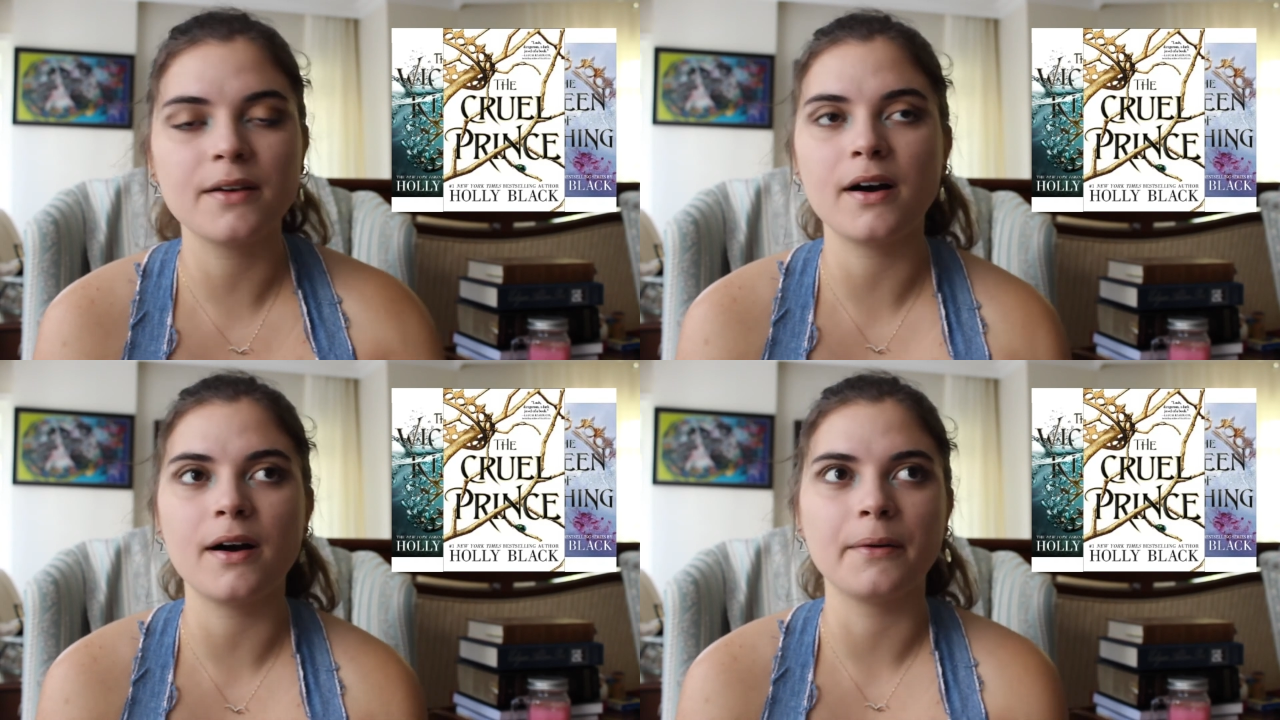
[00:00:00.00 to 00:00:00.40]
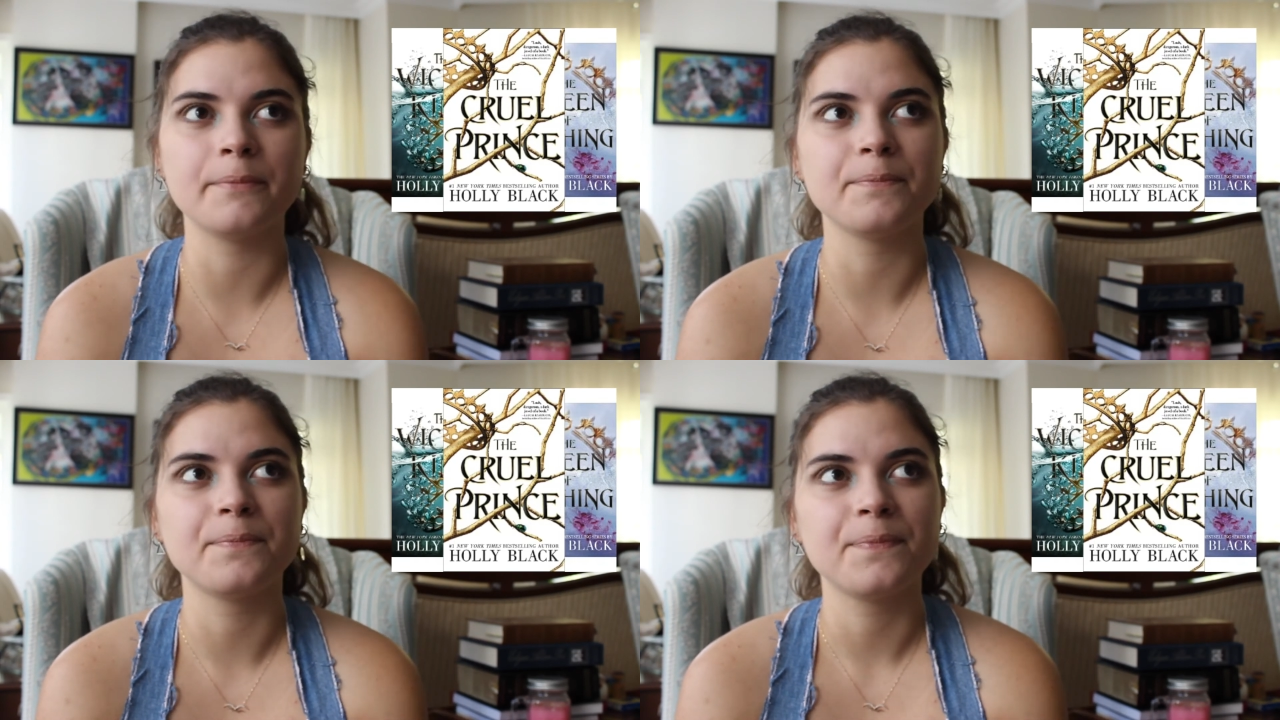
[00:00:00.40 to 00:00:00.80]

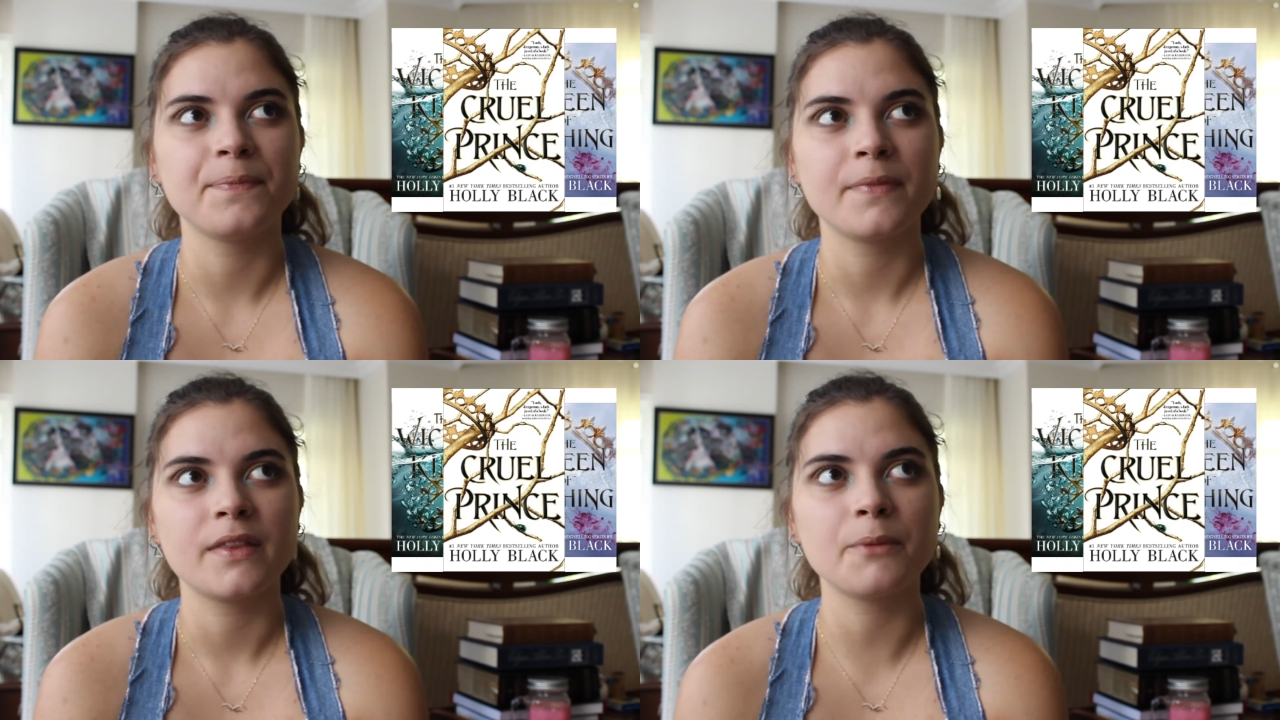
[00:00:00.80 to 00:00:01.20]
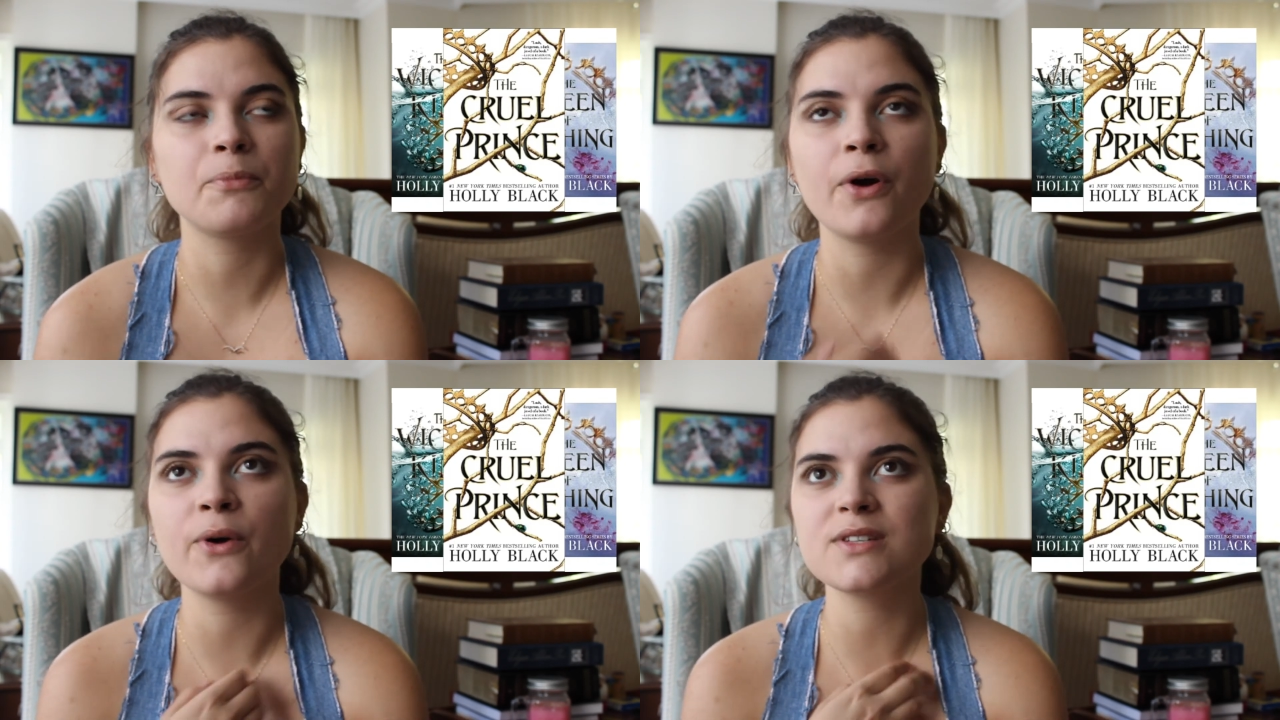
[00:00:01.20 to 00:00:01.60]
the
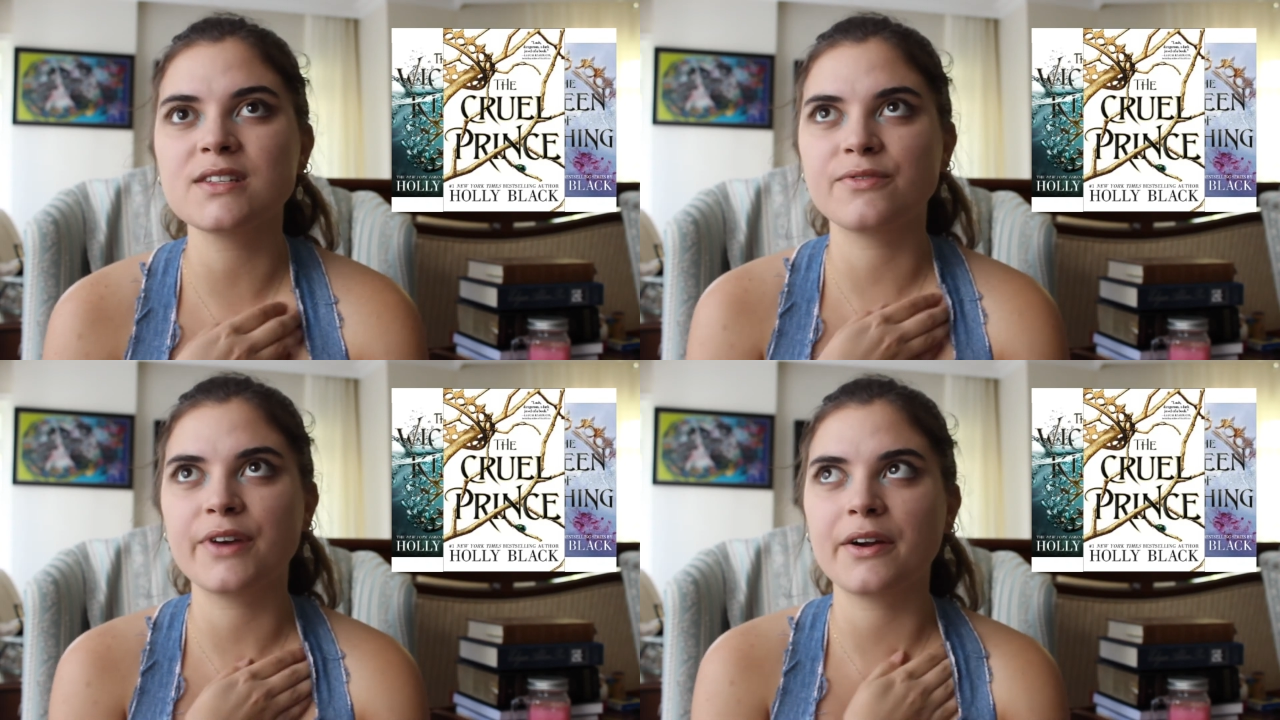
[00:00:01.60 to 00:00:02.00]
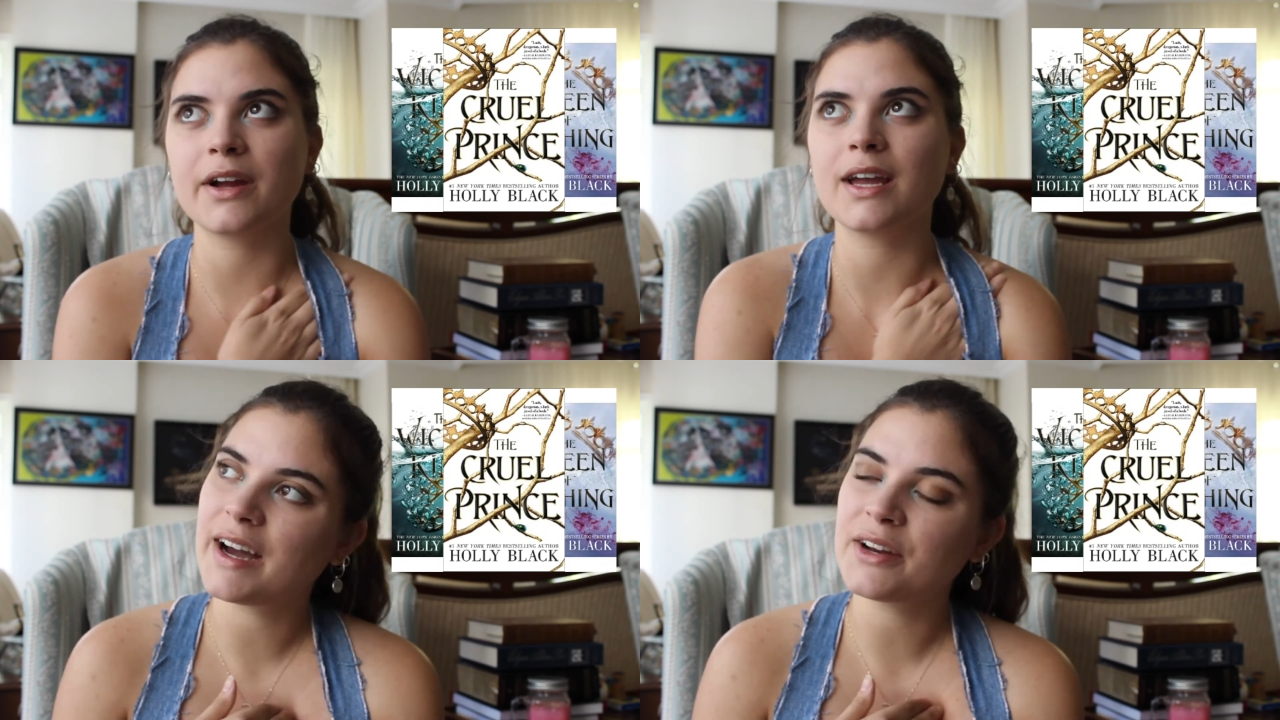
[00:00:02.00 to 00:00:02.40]
prose is
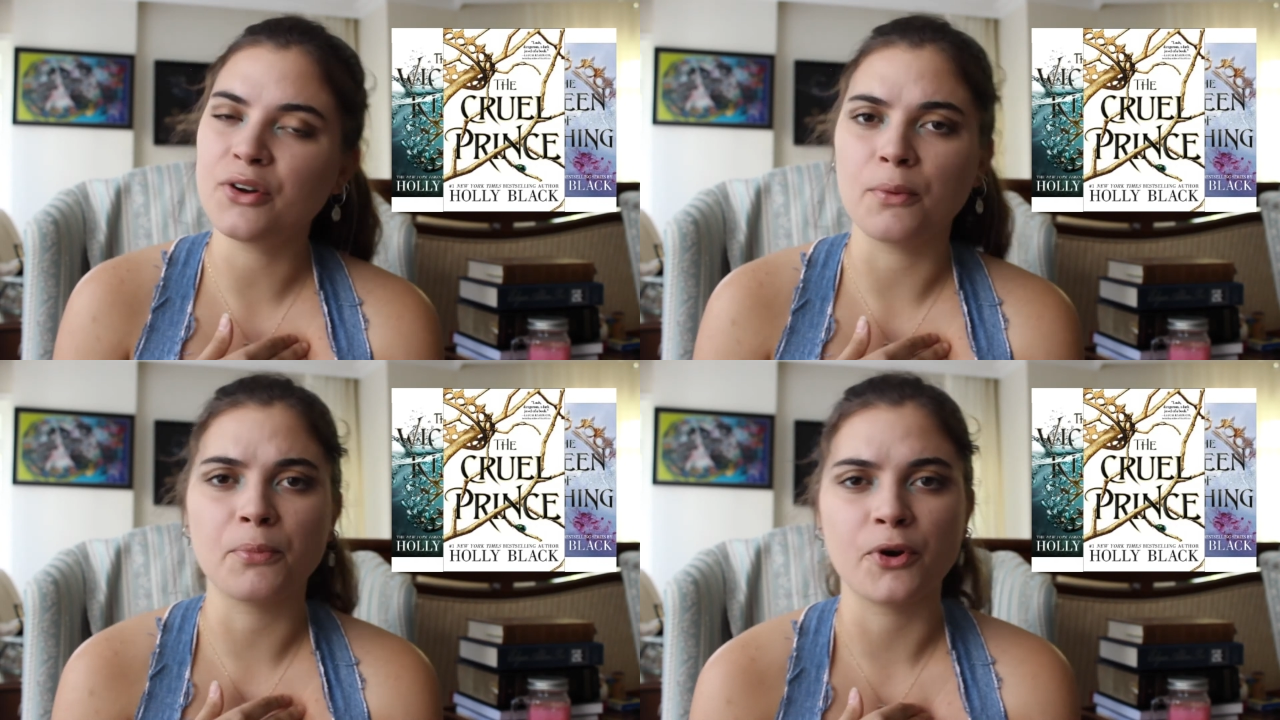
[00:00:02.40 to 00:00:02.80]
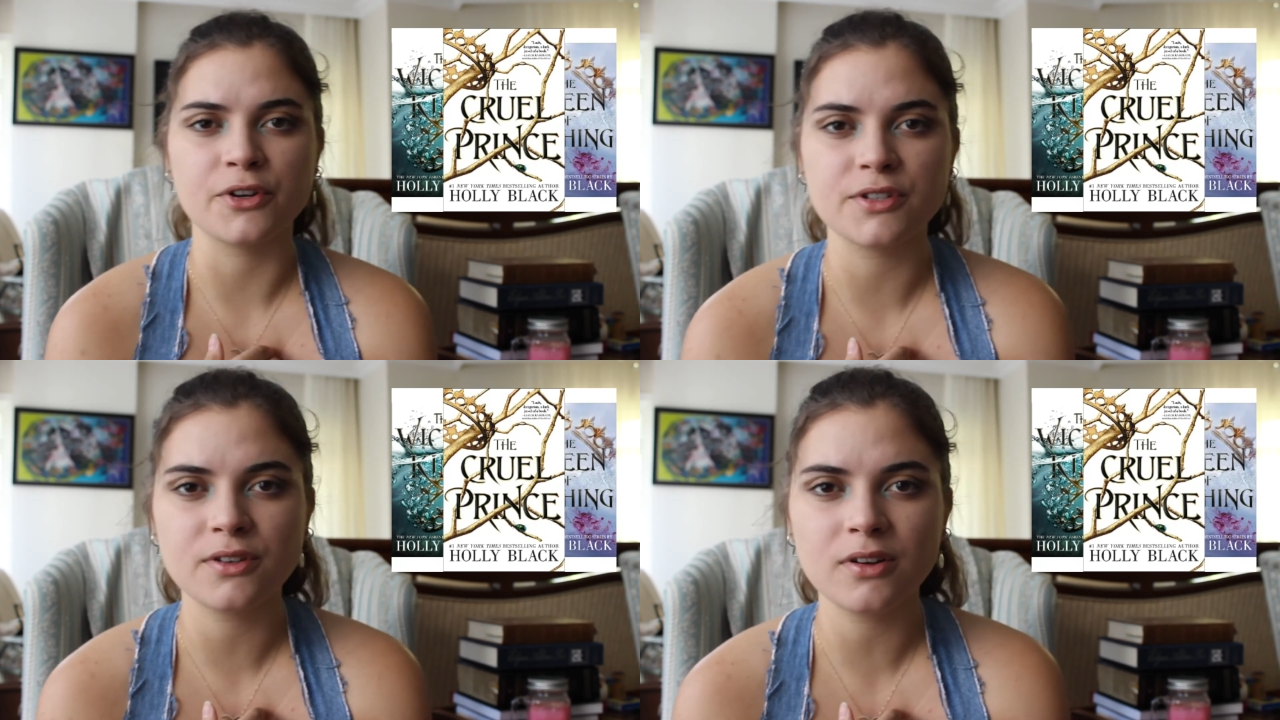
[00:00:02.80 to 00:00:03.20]
very, I don't know,
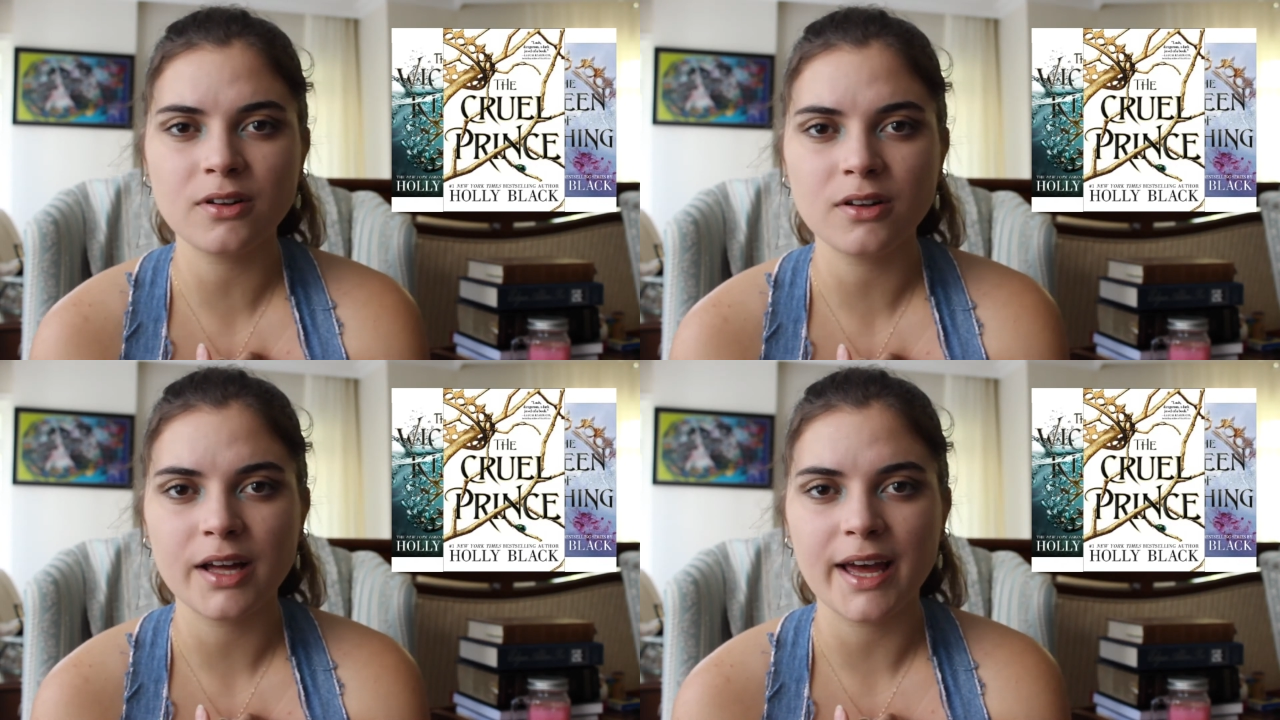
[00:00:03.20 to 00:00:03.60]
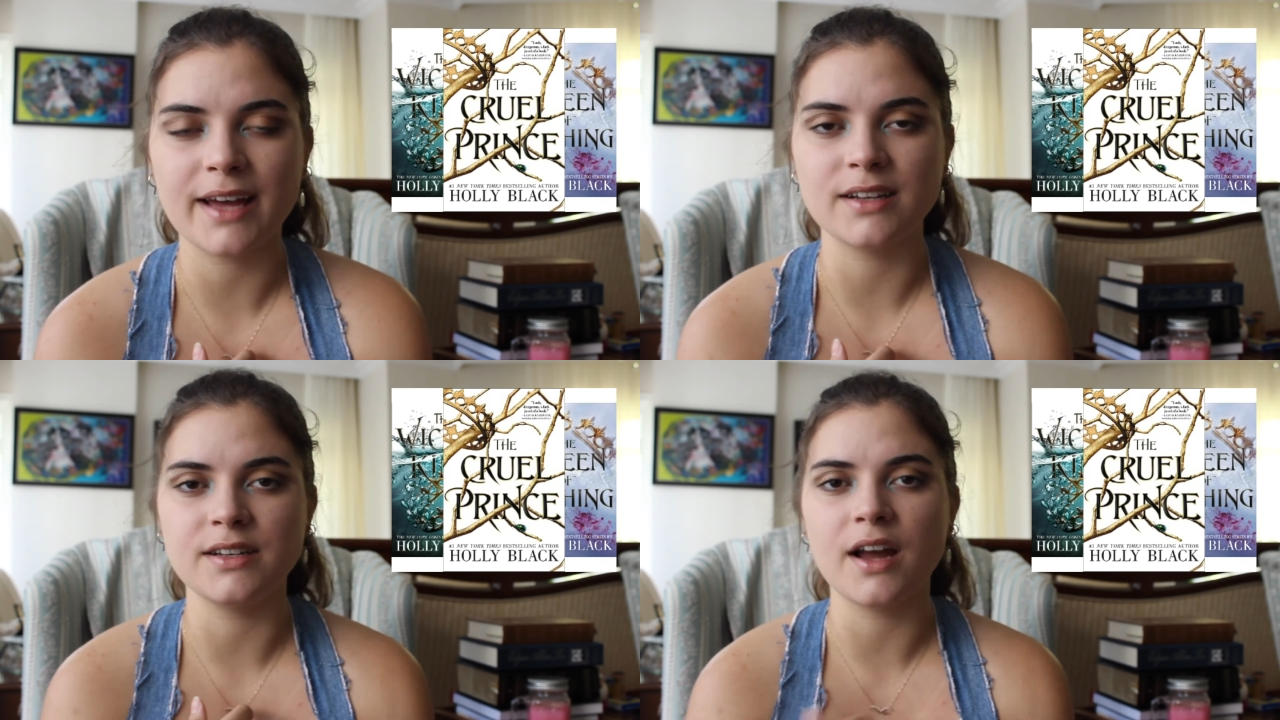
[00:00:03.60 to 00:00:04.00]
personal
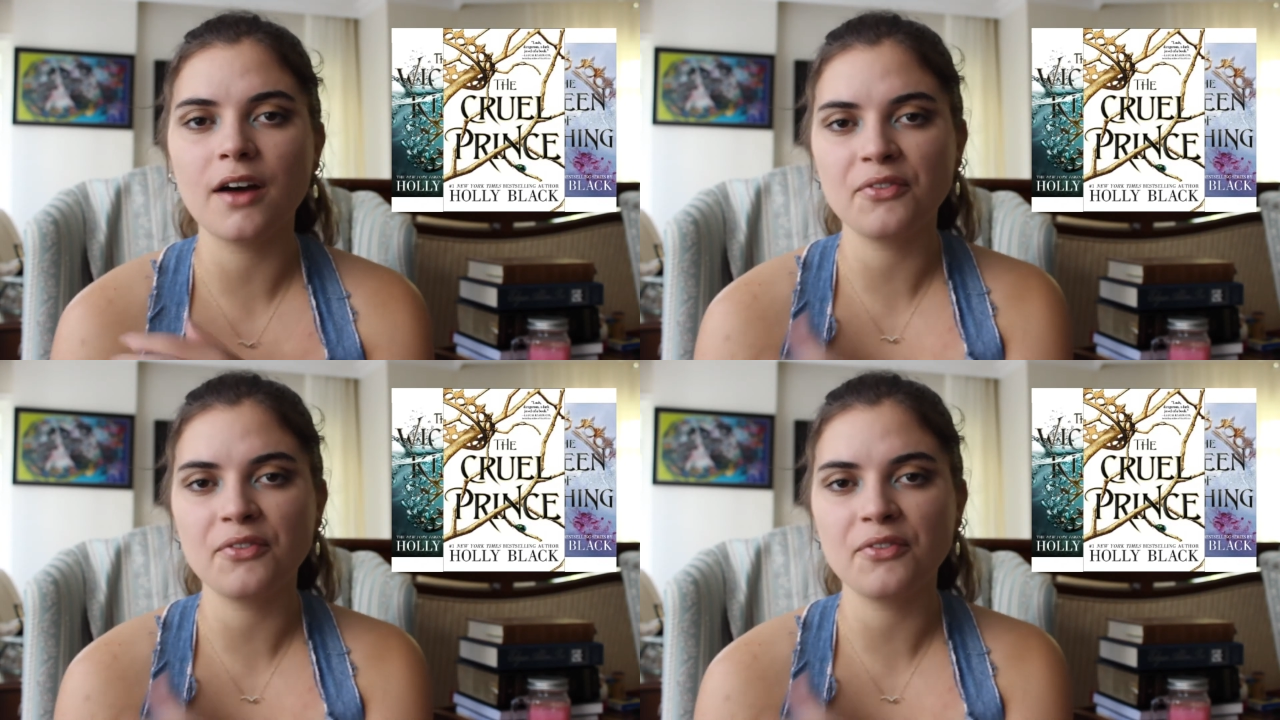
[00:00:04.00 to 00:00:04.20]
and not